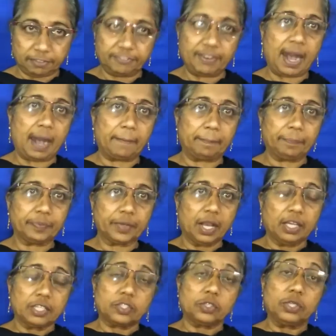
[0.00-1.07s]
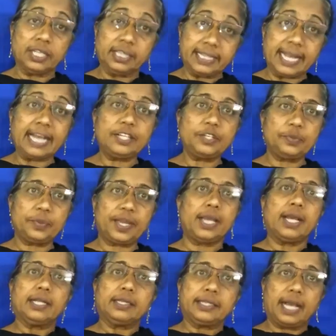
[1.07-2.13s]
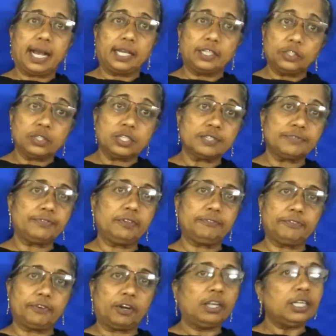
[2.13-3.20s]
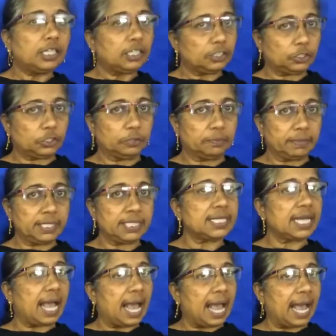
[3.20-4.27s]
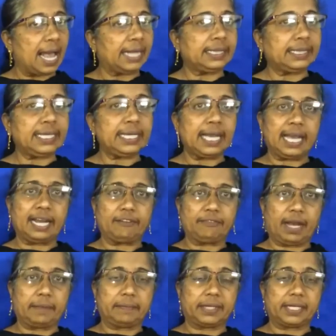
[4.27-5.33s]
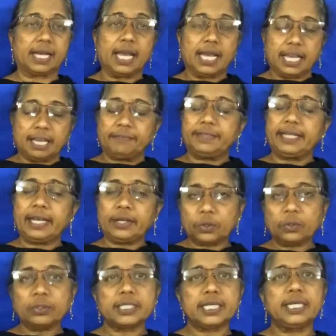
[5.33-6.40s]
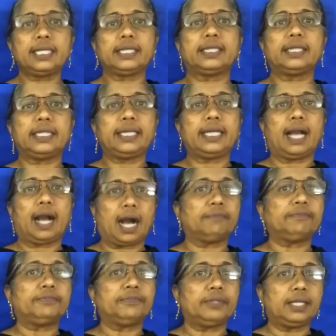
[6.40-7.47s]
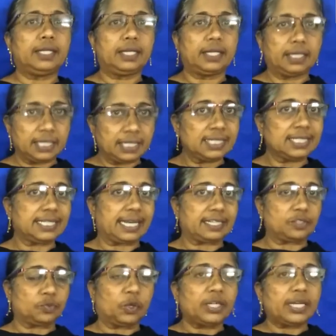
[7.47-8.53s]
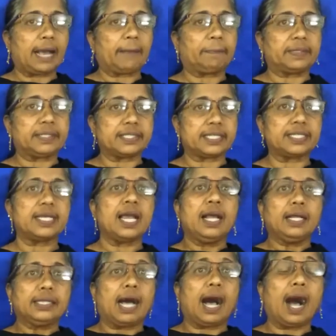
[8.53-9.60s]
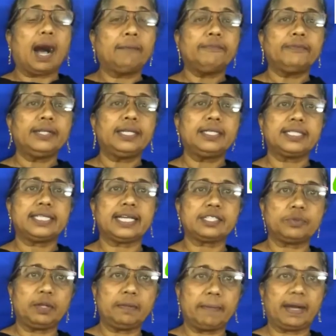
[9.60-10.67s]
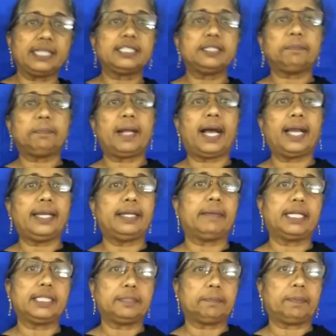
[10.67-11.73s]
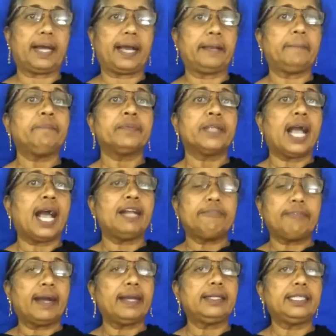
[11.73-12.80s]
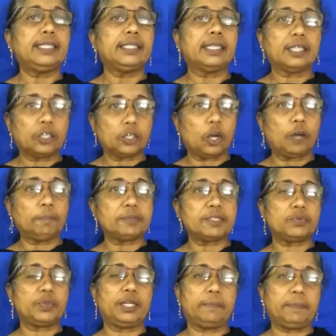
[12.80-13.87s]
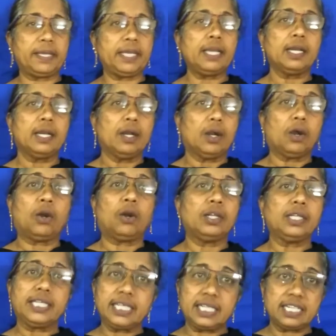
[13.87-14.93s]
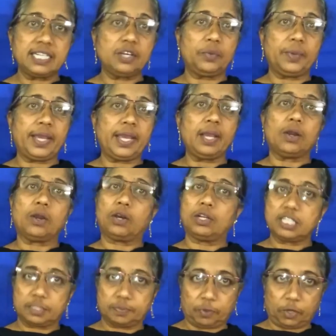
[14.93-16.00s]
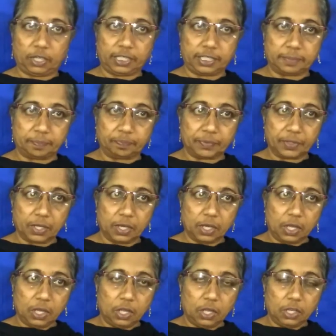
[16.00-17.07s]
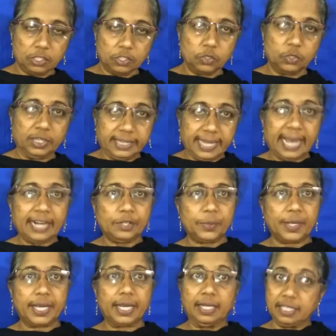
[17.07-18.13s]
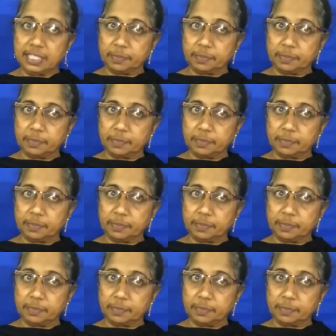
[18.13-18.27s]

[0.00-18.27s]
farm. So in that way they are useful for humans and the environment. If they don't eat the harmful insects, what happens is the harmful insects will multiply and multiply, and finally the crops will be all eaten away or spoiled. So in that way